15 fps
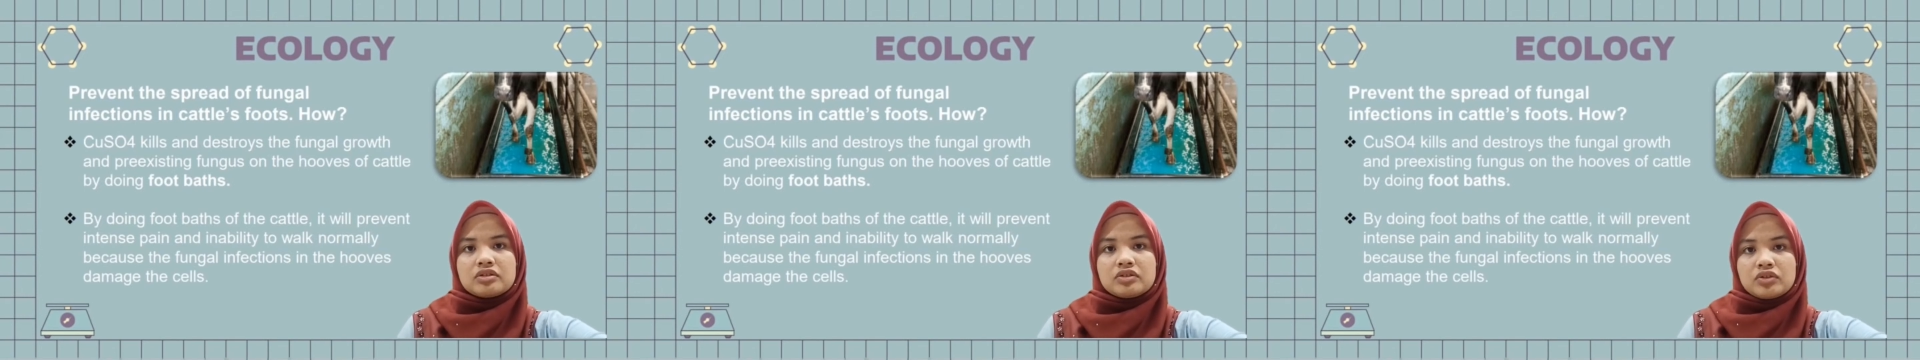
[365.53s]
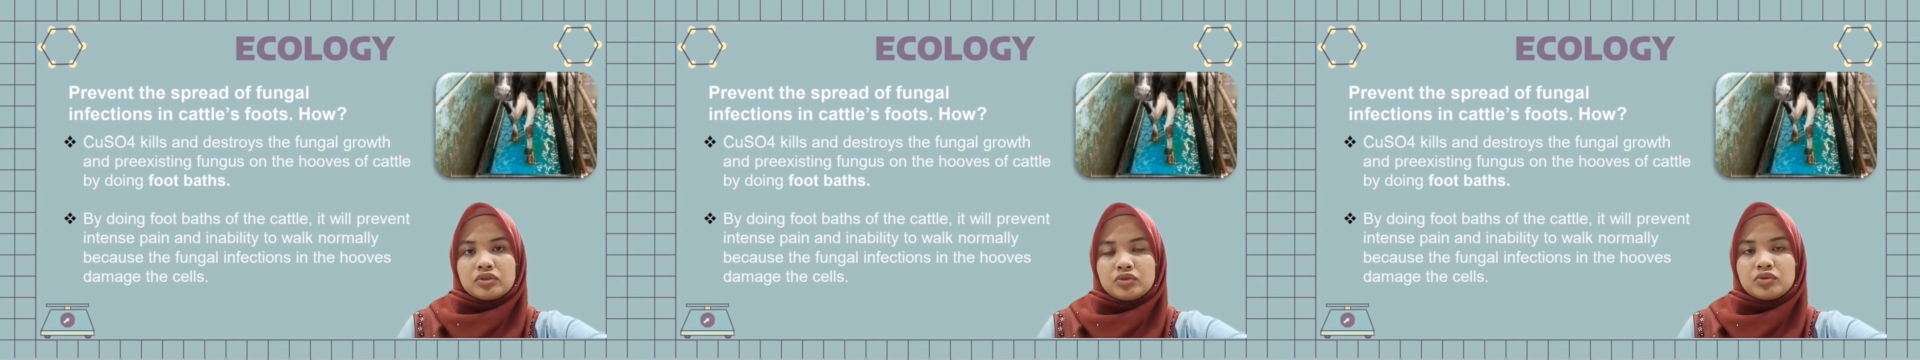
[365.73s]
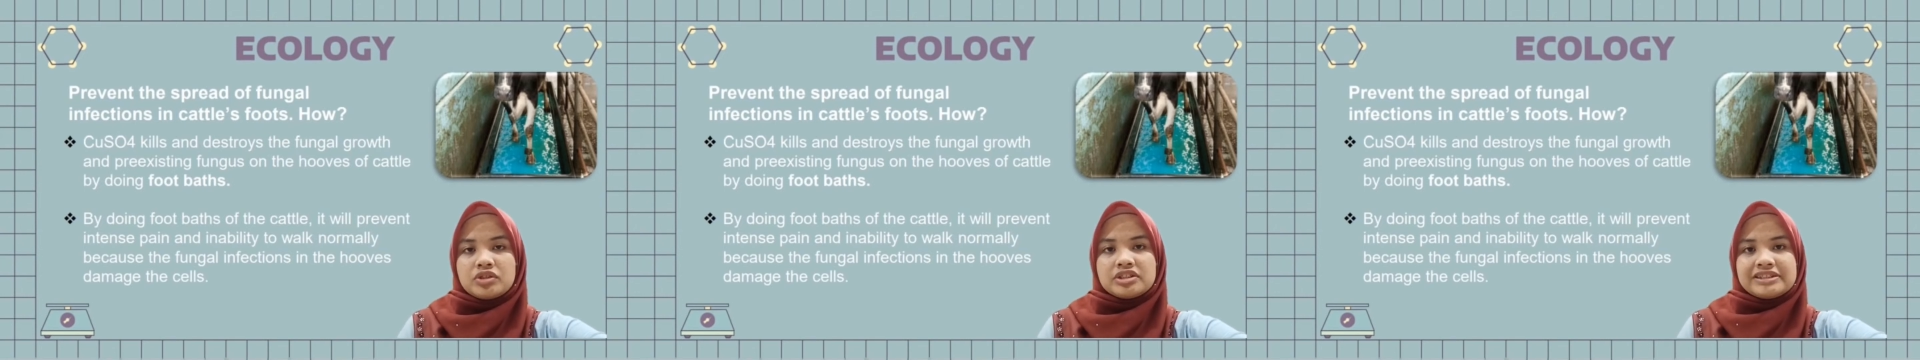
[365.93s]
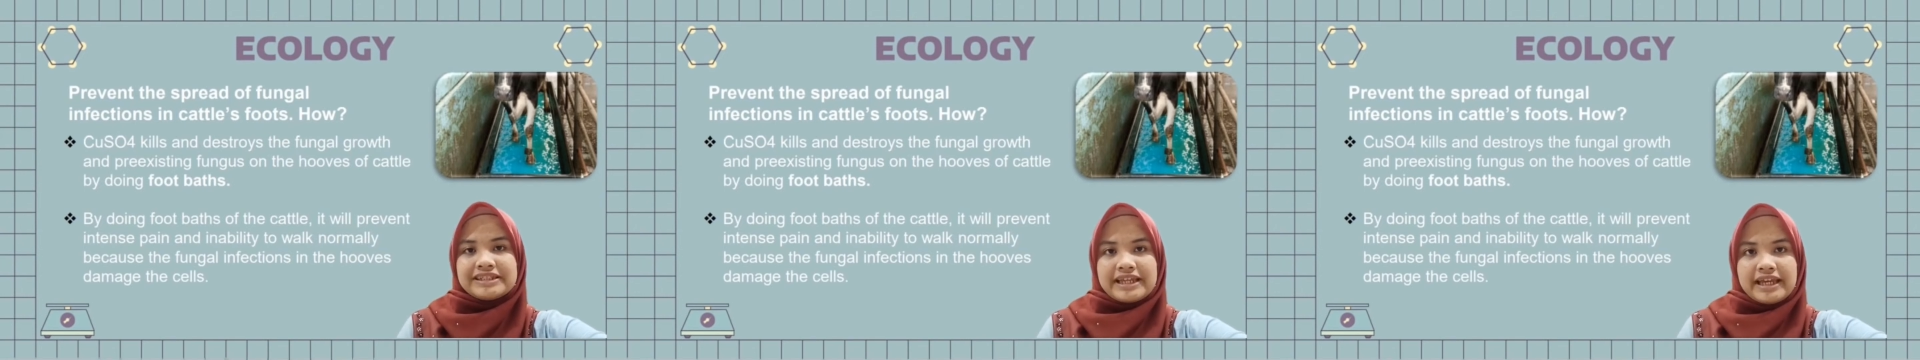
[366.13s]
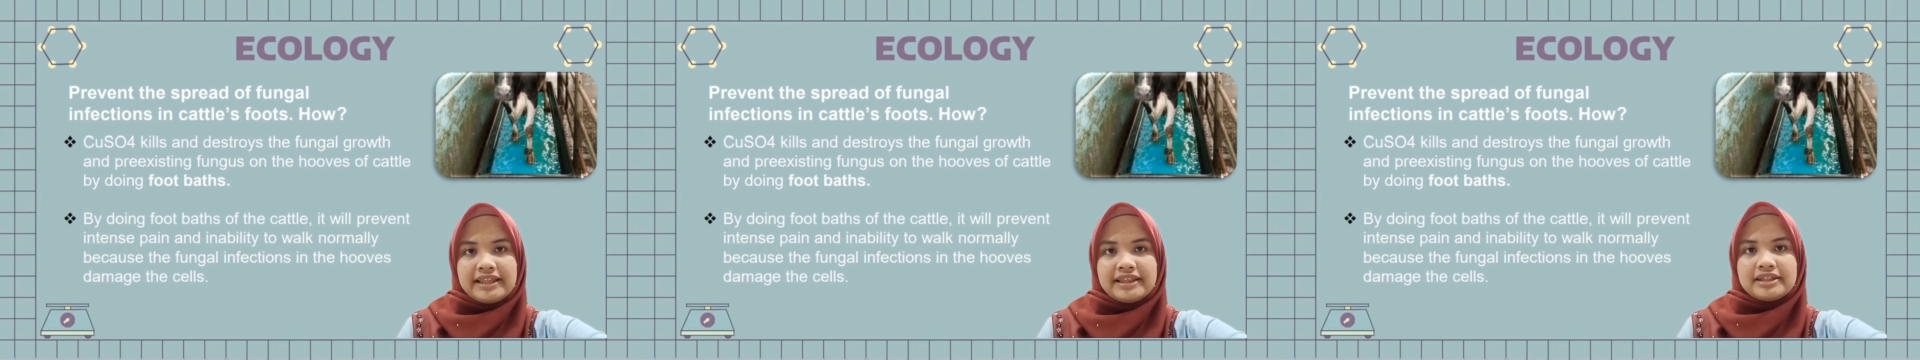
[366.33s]
to the
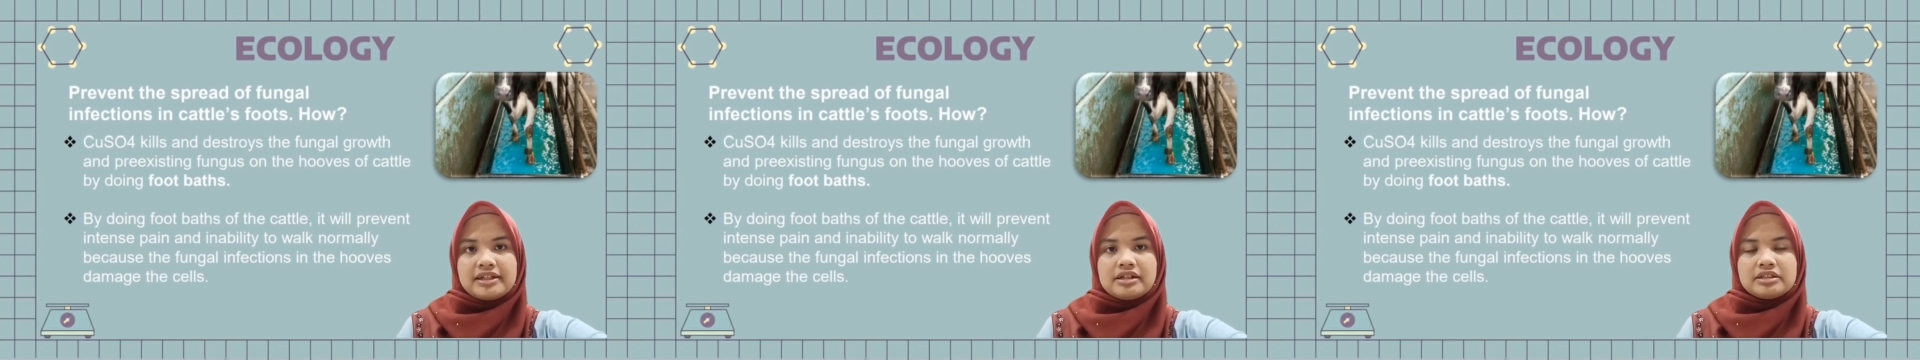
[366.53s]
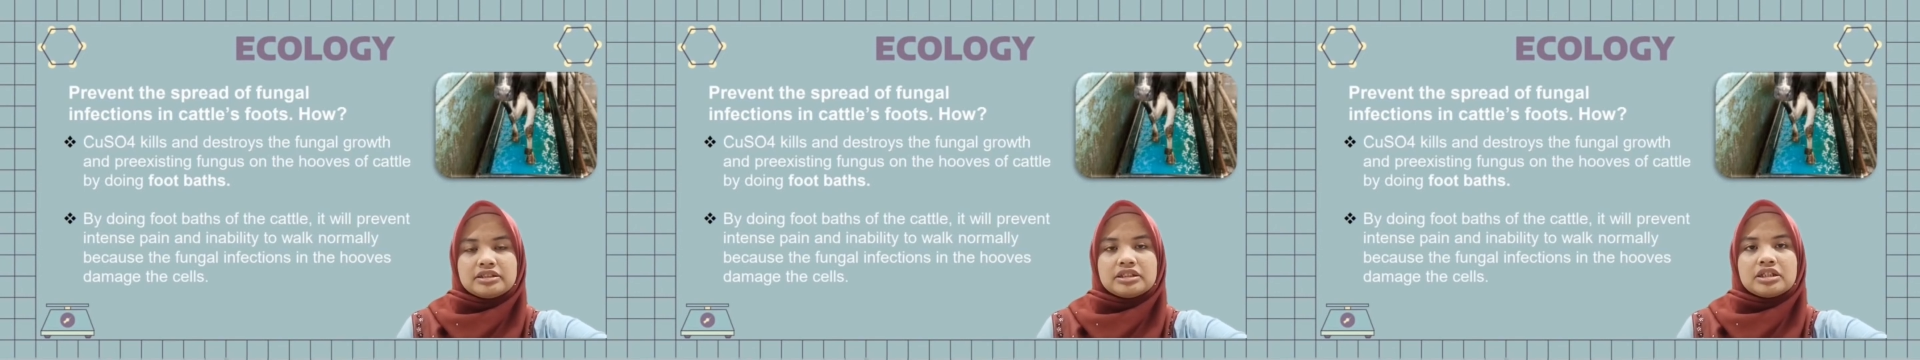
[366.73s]
cattle,